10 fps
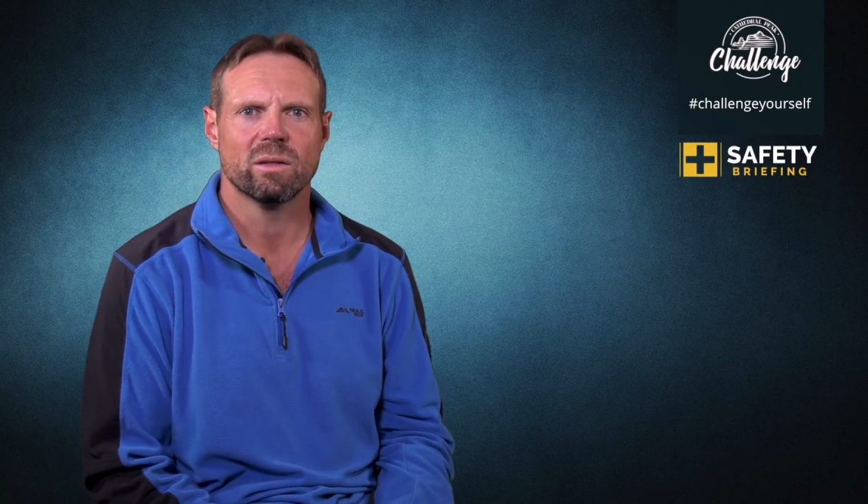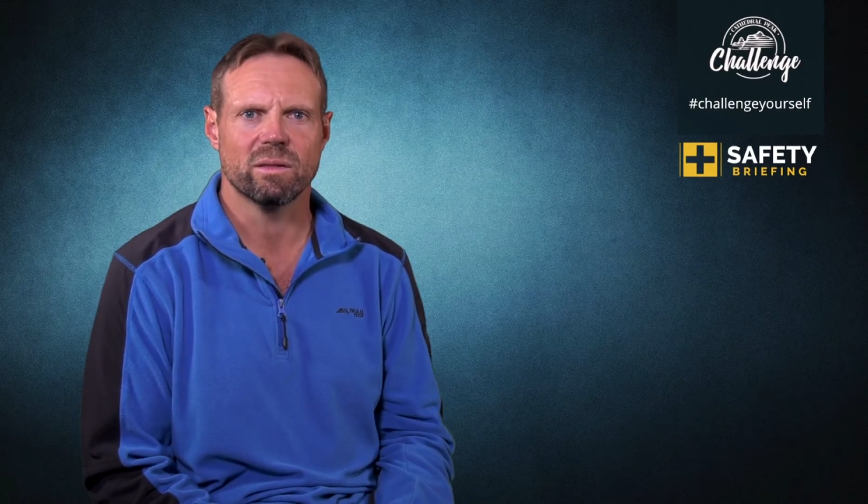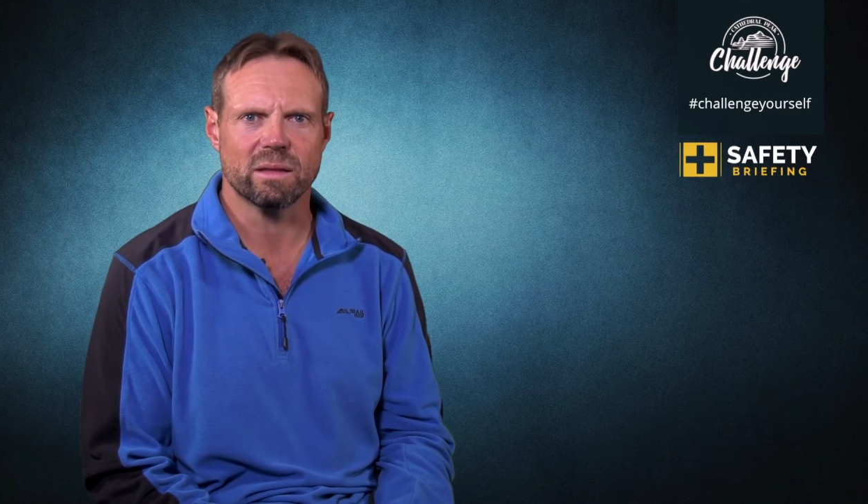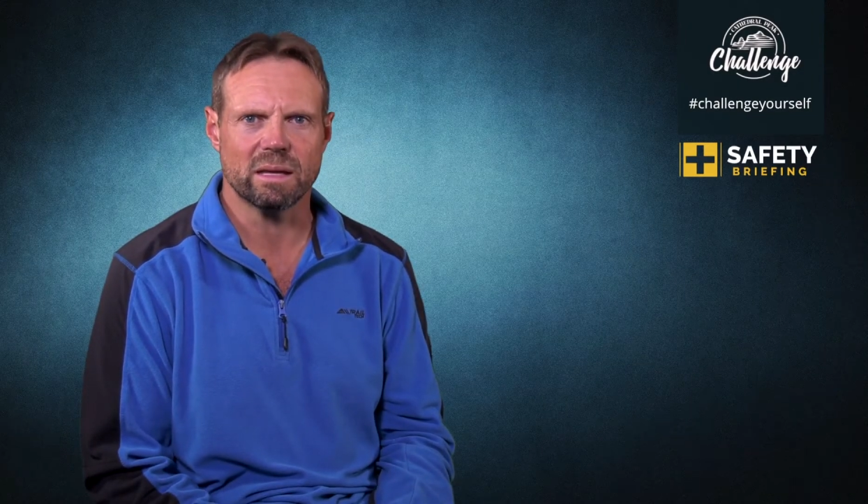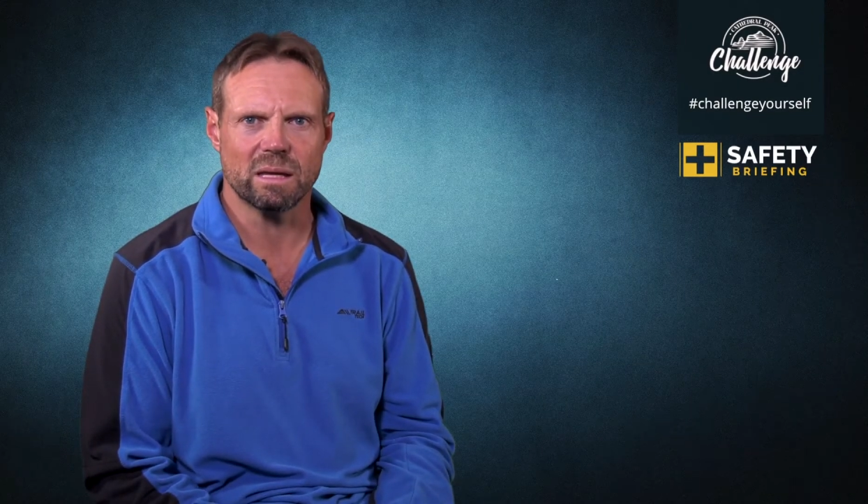
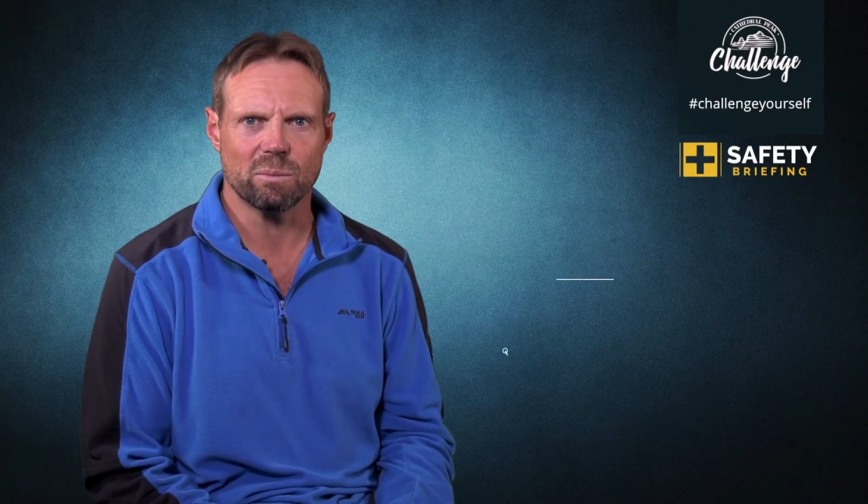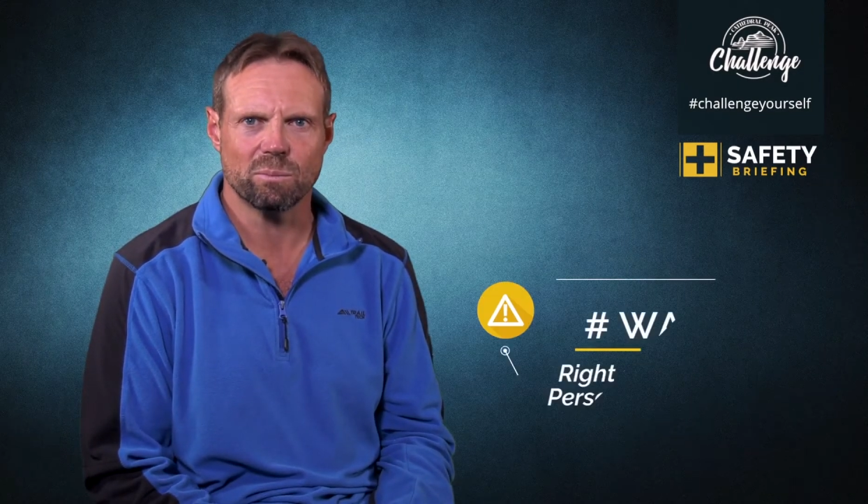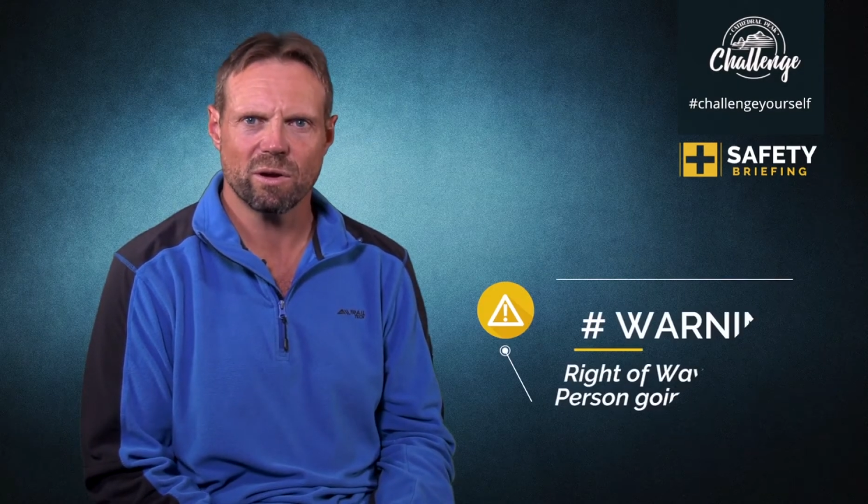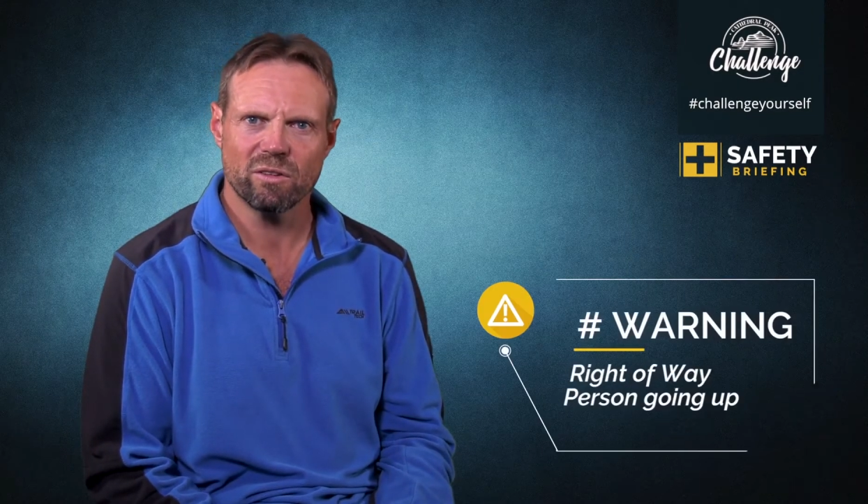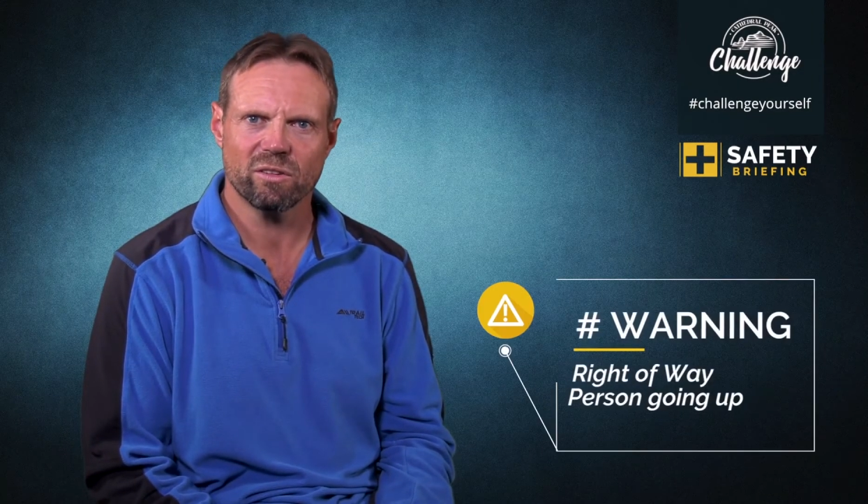The
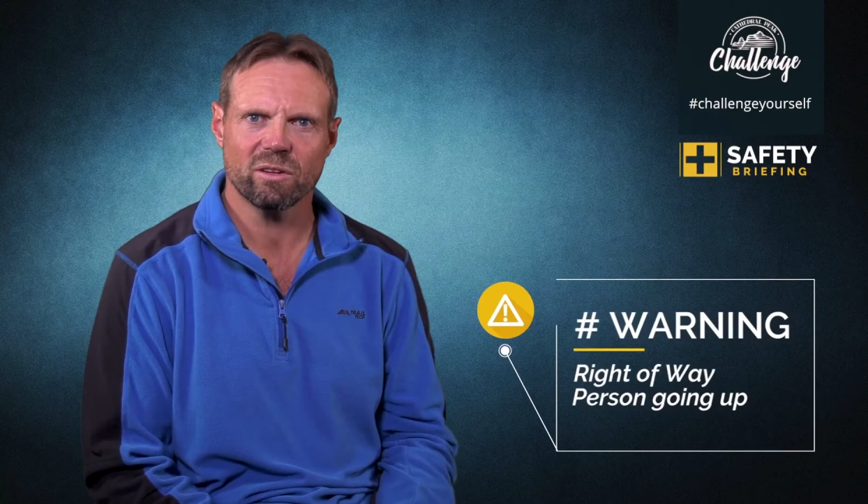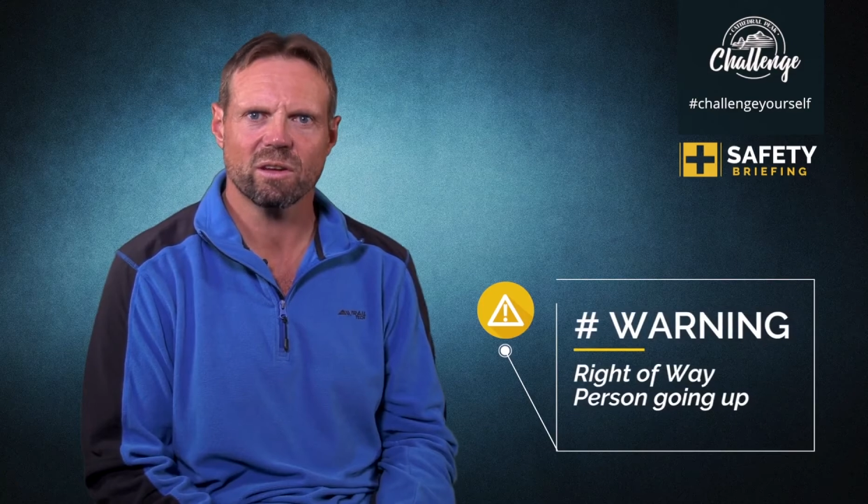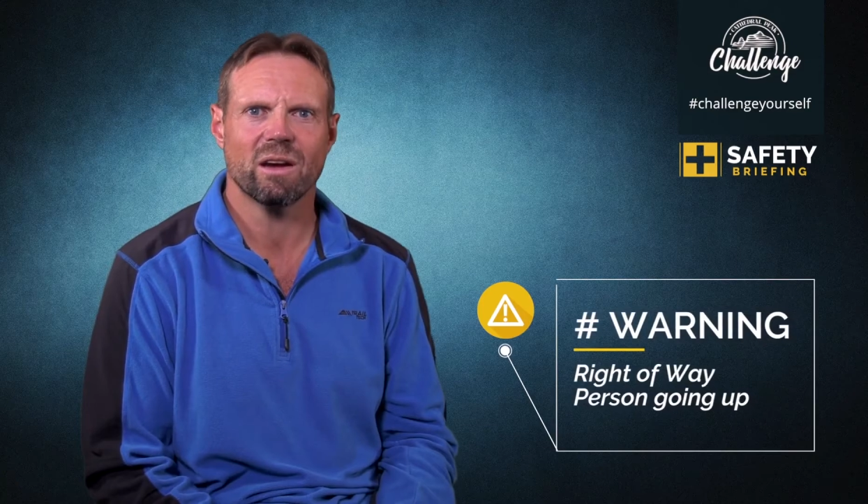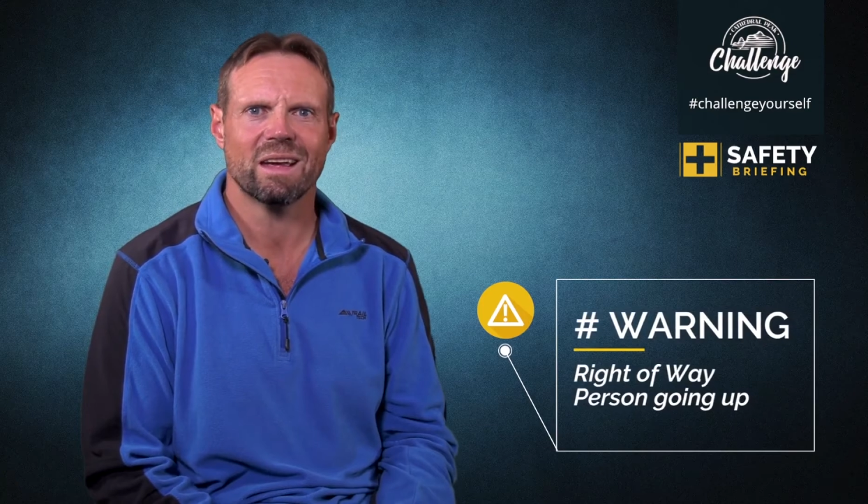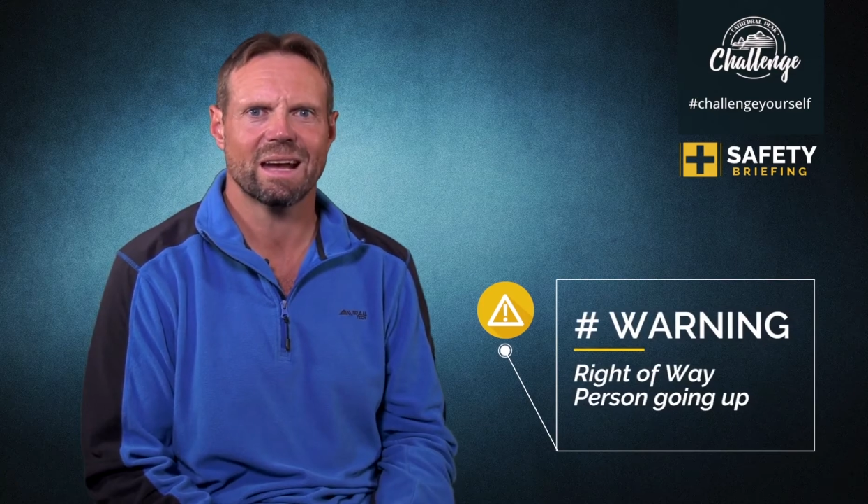person
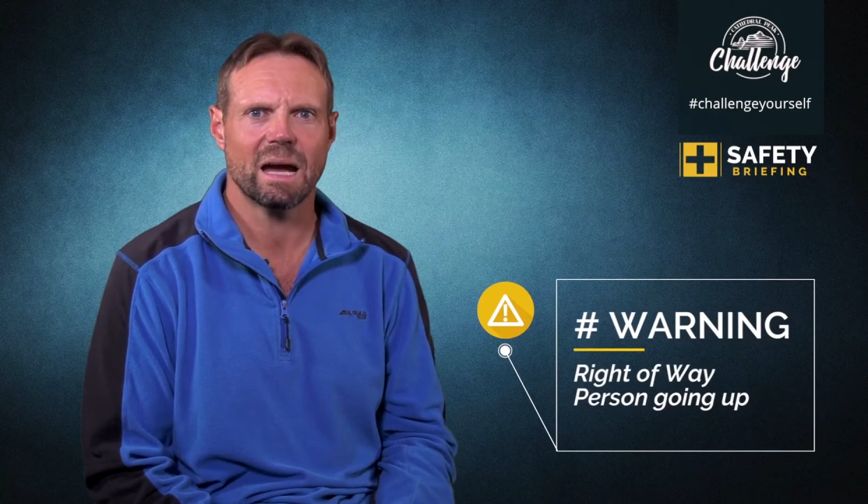going